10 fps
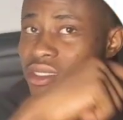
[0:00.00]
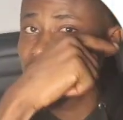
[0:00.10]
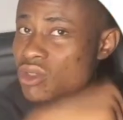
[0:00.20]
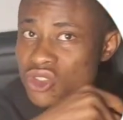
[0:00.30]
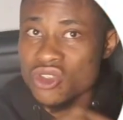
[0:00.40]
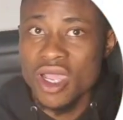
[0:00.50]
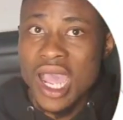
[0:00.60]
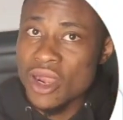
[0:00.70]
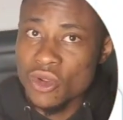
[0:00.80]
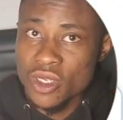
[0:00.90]
not your
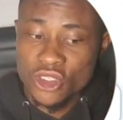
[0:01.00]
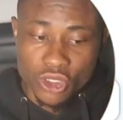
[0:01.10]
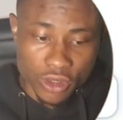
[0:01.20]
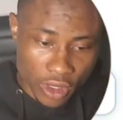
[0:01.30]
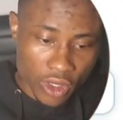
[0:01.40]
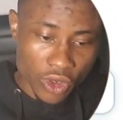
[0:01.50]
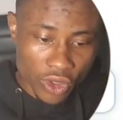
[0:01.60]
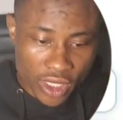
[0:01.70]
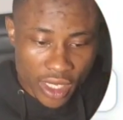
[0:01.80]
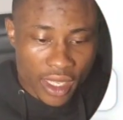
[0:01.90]
allocation.
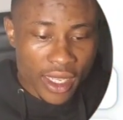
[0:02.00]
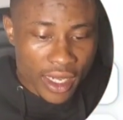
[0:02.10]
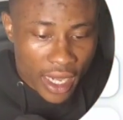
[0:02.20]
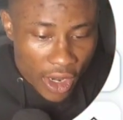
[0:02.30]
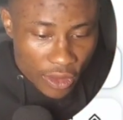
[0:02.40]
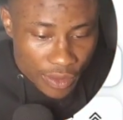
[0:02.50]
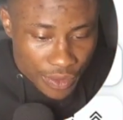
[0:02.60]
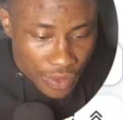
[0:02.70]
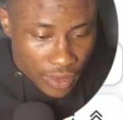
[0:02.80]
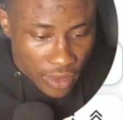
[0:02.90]
Okay, now
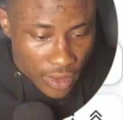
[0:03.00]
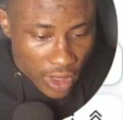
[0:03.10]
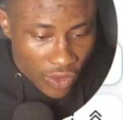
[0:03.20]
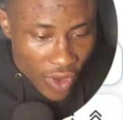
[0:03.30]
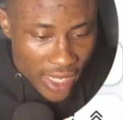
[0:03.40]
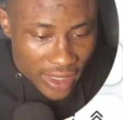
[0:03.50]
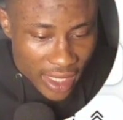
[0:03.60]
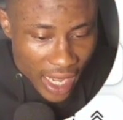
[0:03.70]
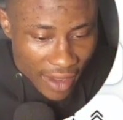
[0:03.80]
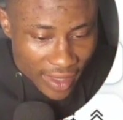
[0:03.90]
right
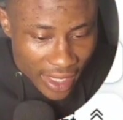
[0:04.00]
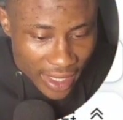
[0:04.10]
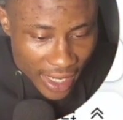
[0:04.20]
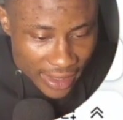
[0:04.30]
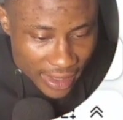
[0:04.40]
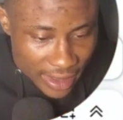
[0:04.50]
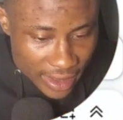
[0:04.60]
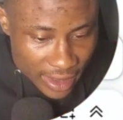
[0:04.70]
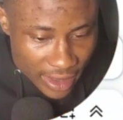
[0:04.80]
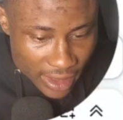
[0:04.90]
here after that
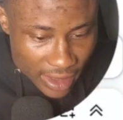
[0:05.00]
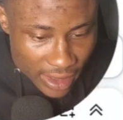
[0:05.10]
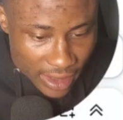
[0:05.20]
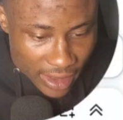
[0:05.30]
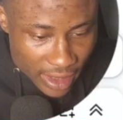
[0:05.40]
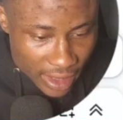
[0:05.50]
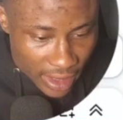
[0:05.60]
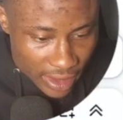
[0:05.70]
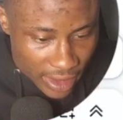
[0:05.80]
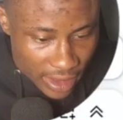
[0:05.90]
is
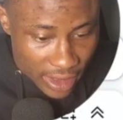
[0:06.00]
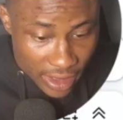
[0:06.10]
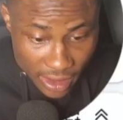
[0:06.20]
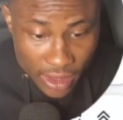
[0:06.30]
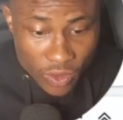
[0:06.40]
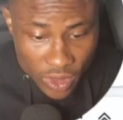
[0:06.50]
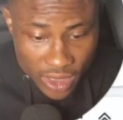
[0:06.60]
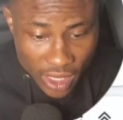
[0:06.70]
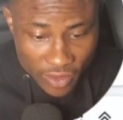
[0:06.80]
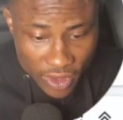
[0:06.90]
TGE, which
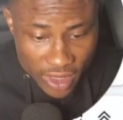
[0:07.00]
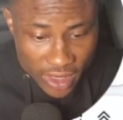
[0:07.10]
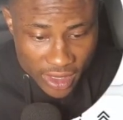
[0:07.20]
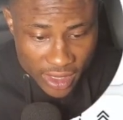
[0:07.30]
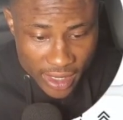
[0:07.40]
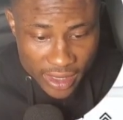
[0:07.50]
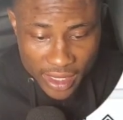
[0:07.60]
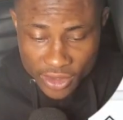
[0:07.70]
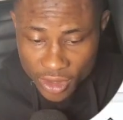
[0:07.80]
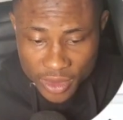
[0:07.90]
I've already said,
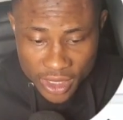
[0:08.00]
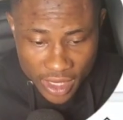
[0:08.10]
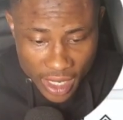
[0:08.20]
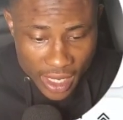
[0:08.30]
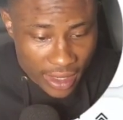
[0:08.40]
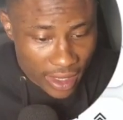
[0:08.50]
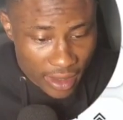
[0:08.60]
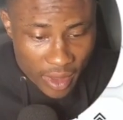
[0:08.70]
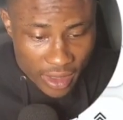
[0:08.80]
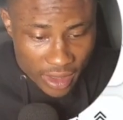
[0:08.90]
airdrop, checker and
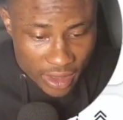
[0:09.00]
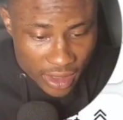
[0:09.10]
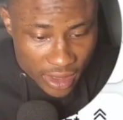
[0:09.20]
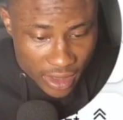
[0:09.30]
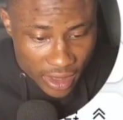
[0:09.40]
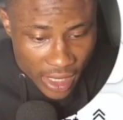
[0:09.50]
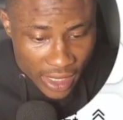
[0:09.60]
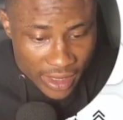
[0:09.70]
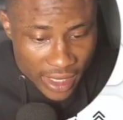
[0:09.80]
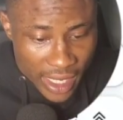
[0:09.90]
claim and TGE.
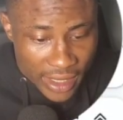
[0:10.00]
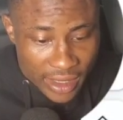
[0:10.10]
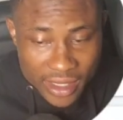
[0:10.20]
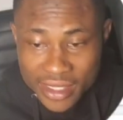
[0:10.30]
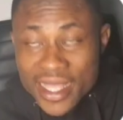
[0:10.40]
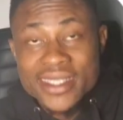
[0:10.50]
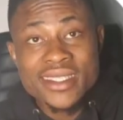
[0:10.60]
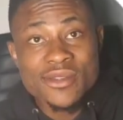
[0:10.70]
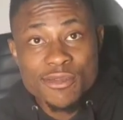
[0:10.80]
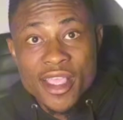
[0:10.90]
Then the
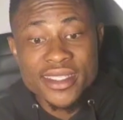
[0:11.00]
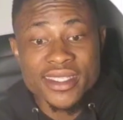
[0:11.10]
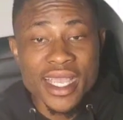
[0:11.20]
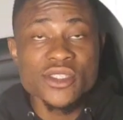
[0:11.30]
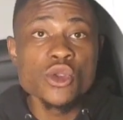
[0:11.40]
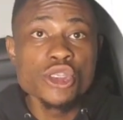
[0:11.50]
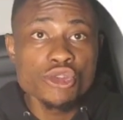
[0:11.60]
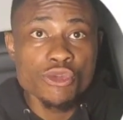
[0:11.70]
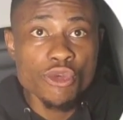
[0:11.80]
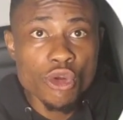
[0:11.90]
next phase that is going
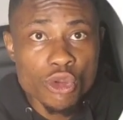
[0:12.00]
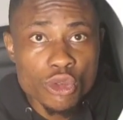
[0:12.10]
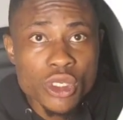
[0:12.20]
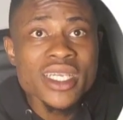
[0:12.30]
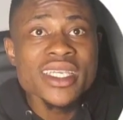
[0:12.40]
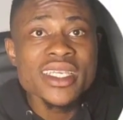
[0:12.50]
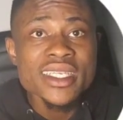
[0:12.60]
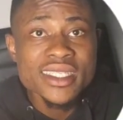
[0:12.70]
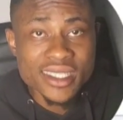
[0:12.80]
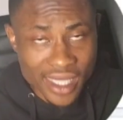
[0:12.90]
to follow
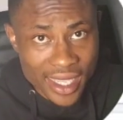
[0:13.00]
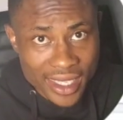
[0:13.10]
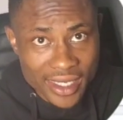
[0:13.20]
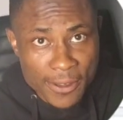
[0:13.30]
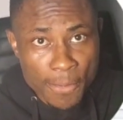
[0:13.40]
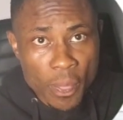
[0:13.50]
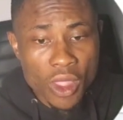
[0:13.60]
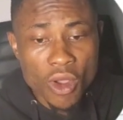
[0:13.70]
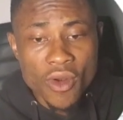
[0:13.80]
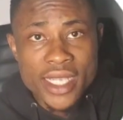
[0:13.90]
is staking.
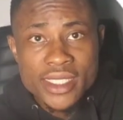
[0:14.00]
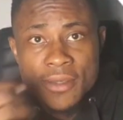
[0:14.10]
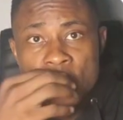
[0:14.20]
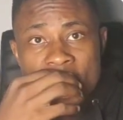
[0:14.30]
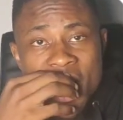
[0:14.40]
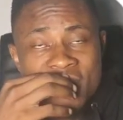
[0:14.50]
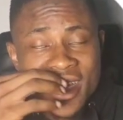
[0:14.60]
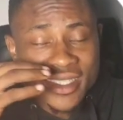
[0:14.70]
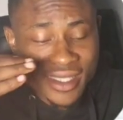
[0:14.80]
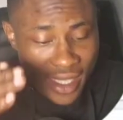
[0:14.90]
All right,
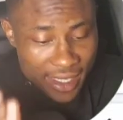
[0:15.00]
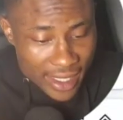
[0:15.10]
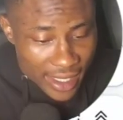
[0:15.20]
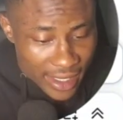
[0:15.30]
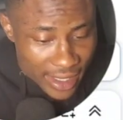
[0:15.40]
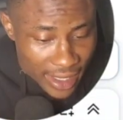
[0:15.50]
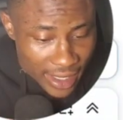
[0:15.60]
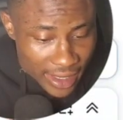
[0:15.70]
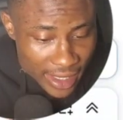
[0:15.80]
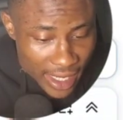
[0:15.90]
after staking,
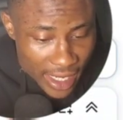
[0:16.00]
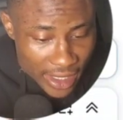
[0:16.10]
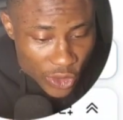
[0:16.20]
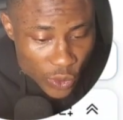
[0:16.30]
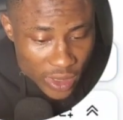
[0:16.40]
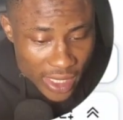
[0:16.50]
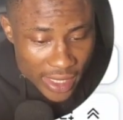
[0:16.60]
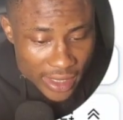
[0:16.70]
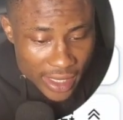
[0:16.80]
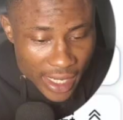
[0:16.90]
then you
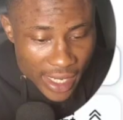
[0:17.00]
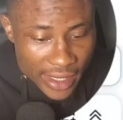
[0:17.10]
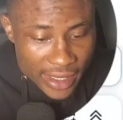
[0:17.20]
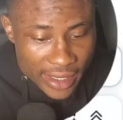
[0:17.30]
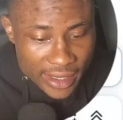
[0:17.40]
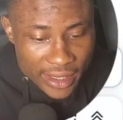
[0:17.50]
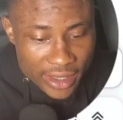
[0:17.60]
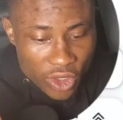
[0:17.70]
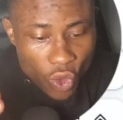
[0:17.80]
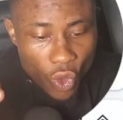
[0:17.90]
get
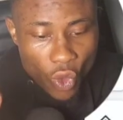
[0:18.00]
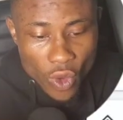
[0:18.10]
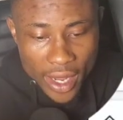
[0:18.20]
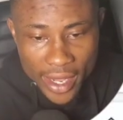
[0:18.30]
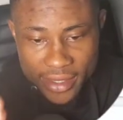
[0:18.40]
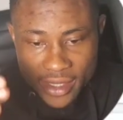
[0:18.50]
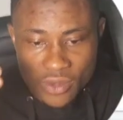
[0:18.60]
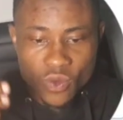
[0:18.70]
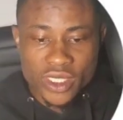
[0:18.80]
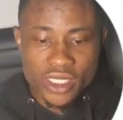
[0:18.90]
hidden OX,
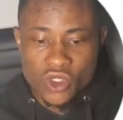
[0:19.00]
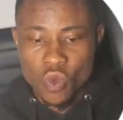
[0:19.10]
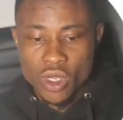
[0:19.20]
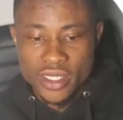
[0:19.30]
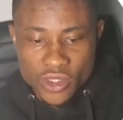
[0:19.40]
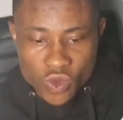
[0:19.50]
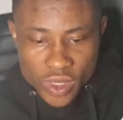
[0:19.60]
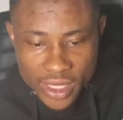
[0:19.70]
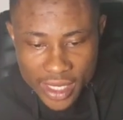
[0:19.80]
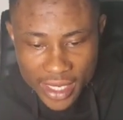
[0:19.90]
which is what they tweeted